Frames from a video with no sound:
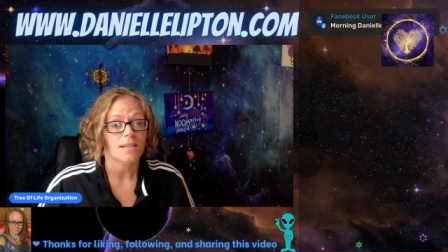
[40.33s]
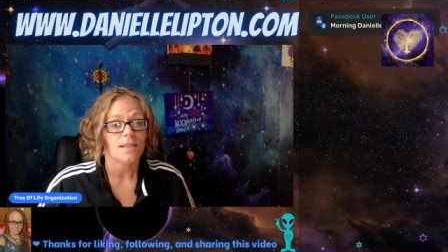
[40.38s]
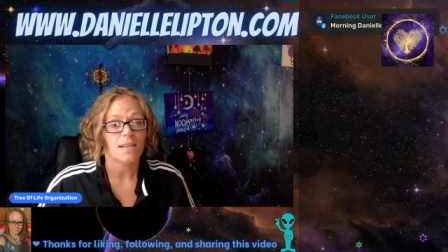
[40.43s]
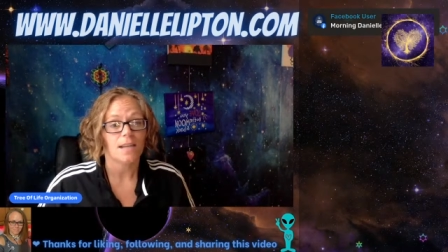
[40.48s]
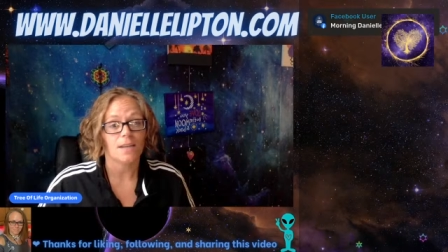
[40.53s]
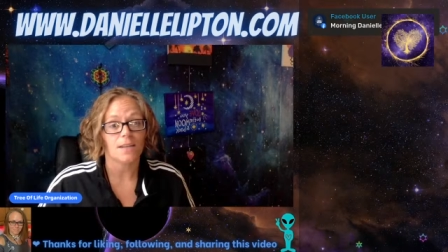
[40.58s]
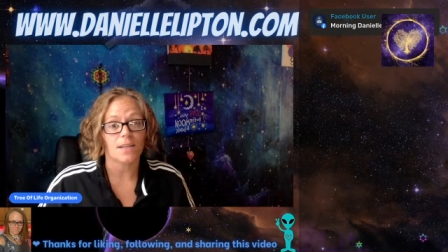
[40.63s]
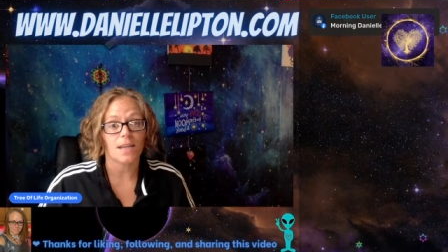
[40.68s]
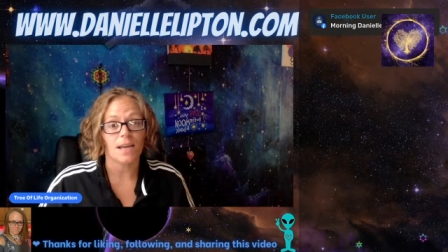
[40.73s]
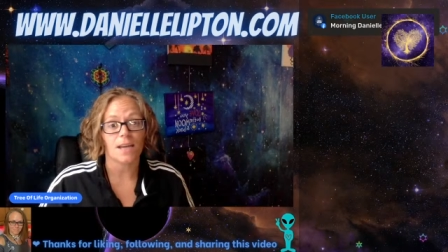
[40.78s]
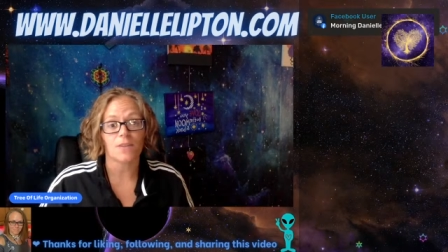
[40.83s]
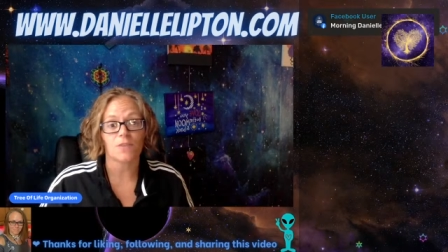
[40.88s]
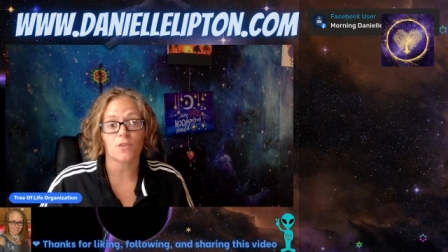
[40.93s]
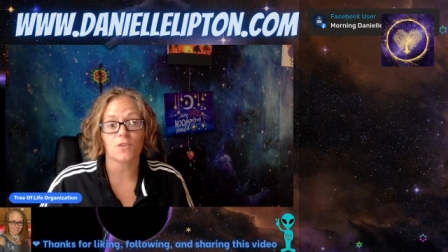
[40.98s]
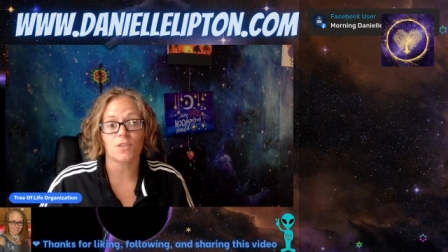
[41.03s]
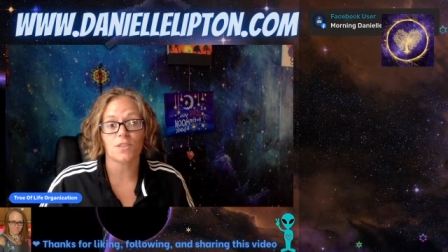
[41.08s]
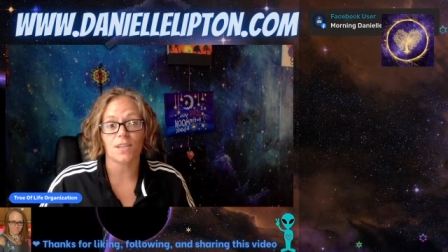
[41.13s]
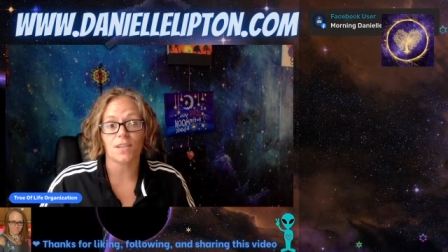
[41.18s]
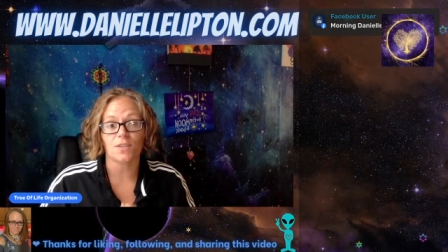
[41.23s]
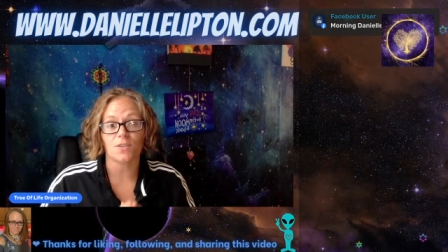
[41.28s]
Now, the
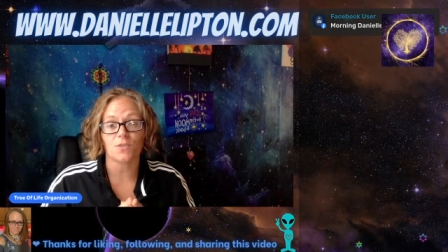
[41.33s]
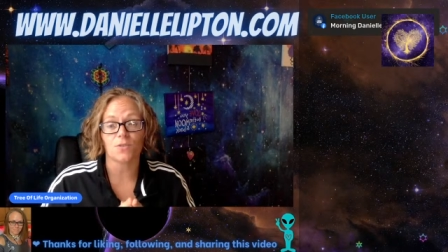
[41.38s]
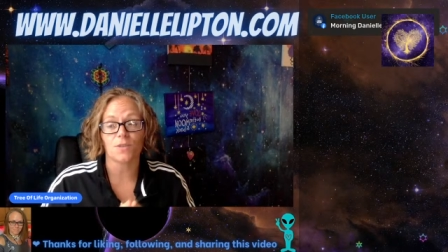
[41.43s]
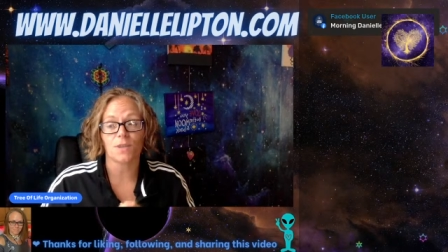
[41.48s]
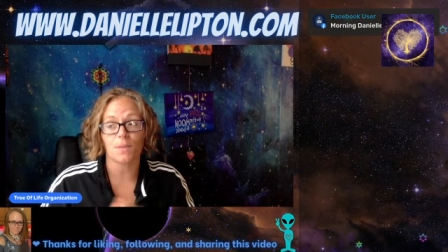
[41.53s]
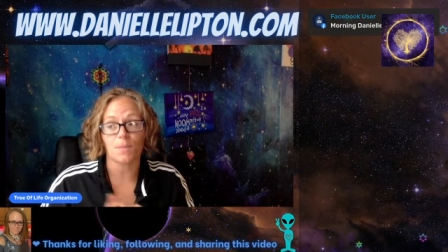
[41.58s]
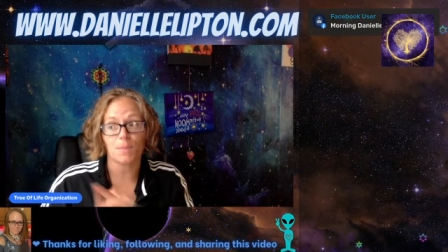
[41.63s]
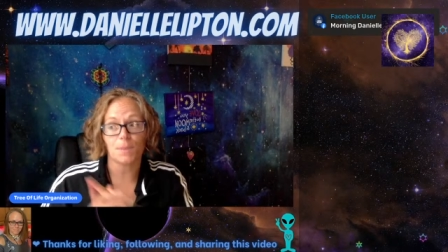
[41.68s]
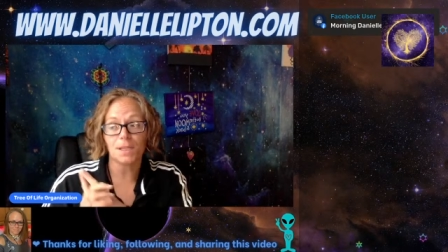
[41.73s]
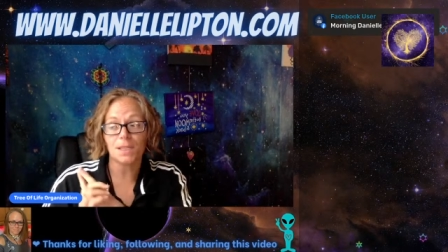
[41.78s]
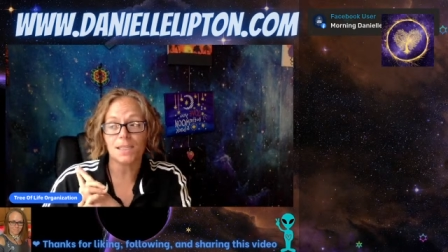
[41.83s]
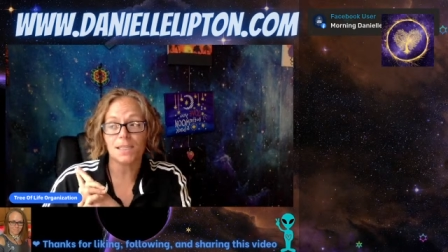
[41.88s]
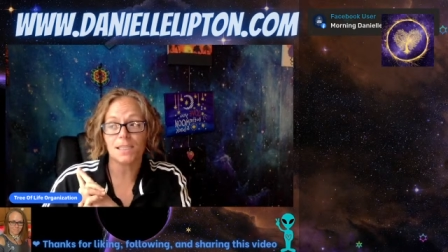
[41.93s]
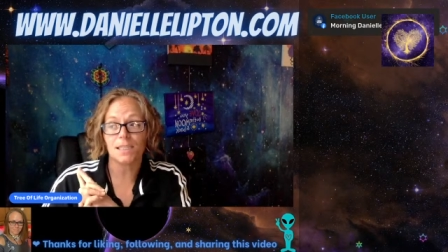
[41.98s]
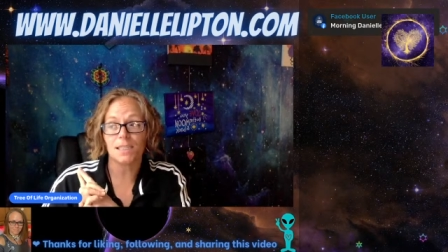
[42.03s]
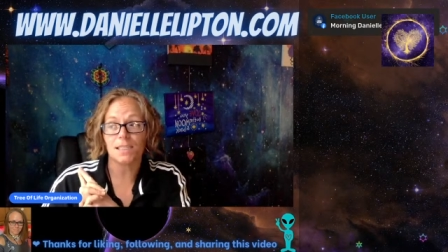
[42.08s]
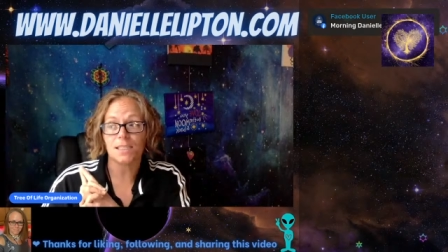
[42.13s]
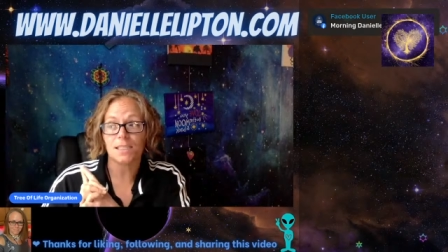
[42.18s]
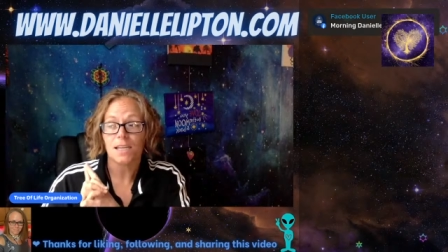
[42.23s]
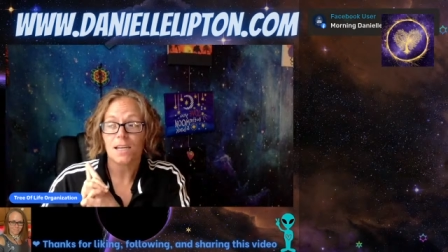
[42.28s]
extrasensory
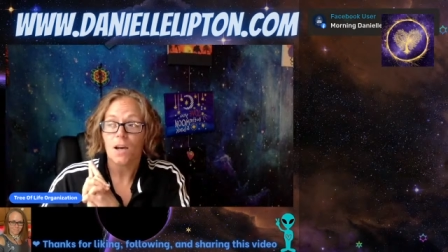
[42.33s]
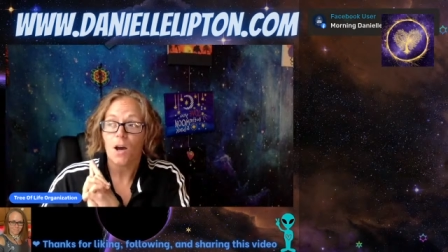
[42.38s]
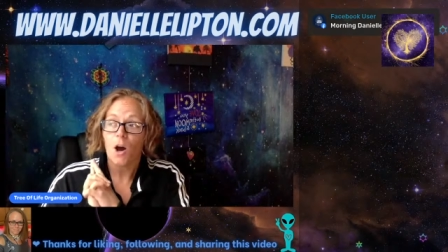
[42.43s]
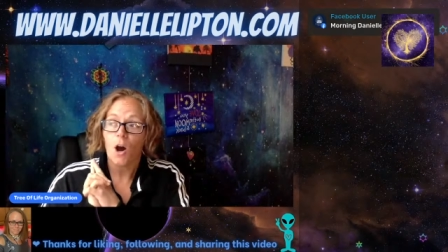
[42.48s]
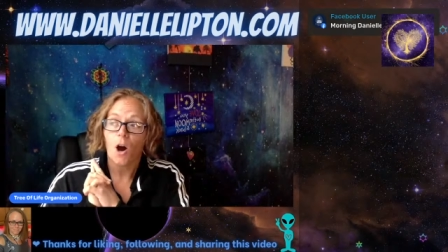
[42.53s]
abilities